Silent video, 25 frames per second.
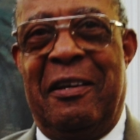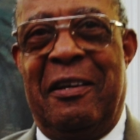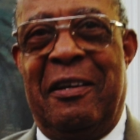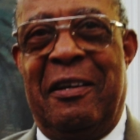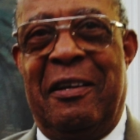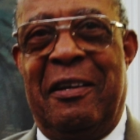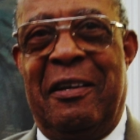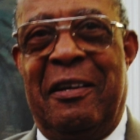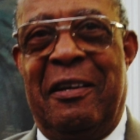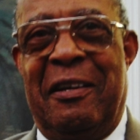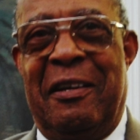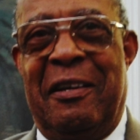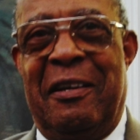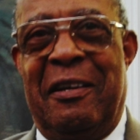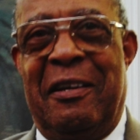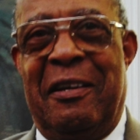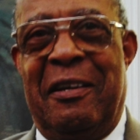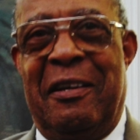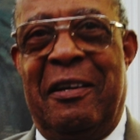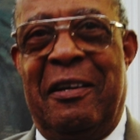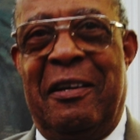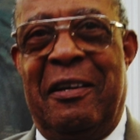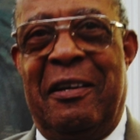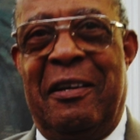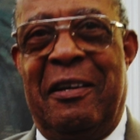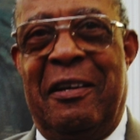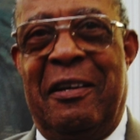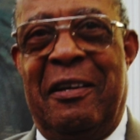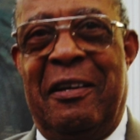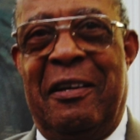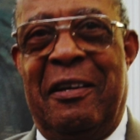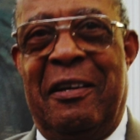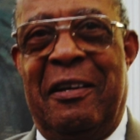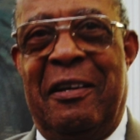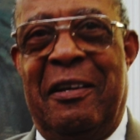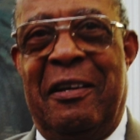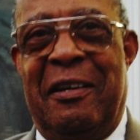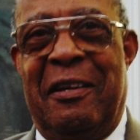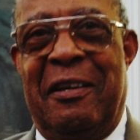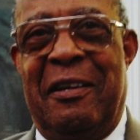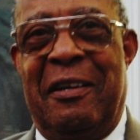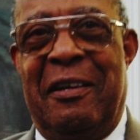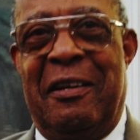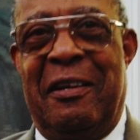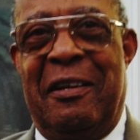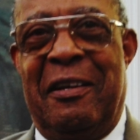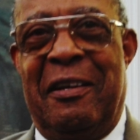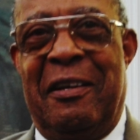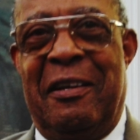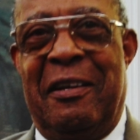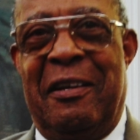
Nobody speaks.